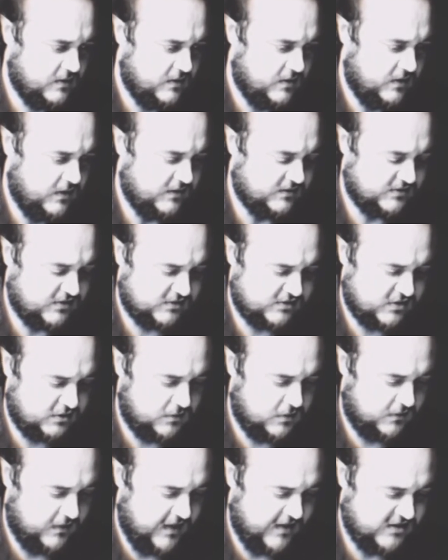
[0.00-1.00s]
It's also
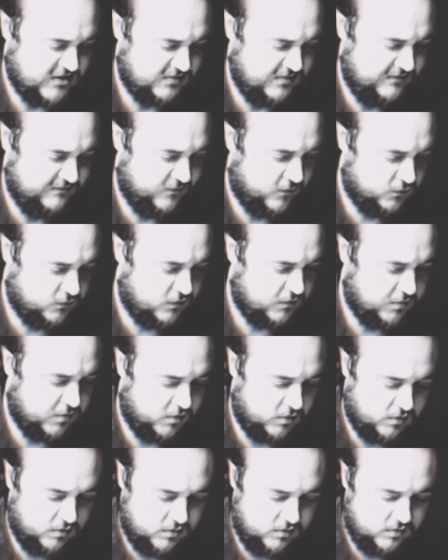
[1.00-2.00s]
okay to be
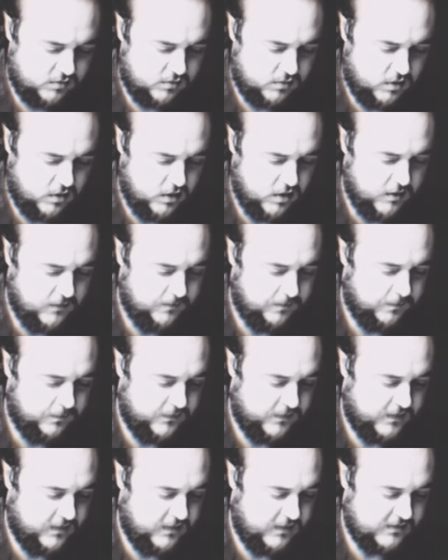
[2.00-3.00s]
vulnerable.
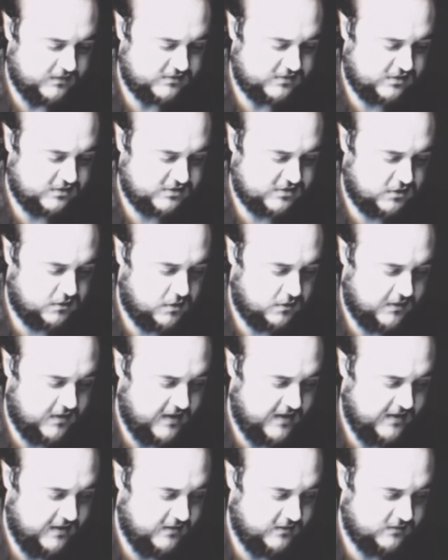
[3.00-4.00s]
It's also
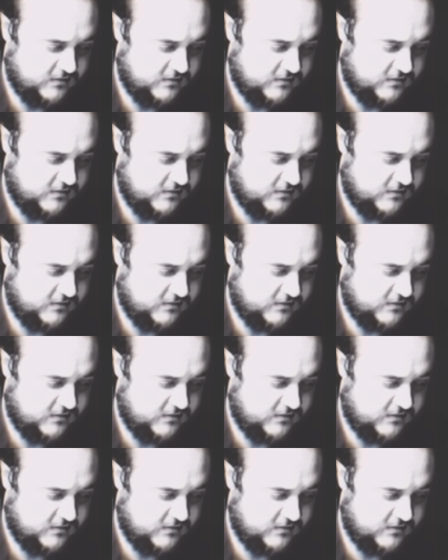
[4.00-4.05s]
okay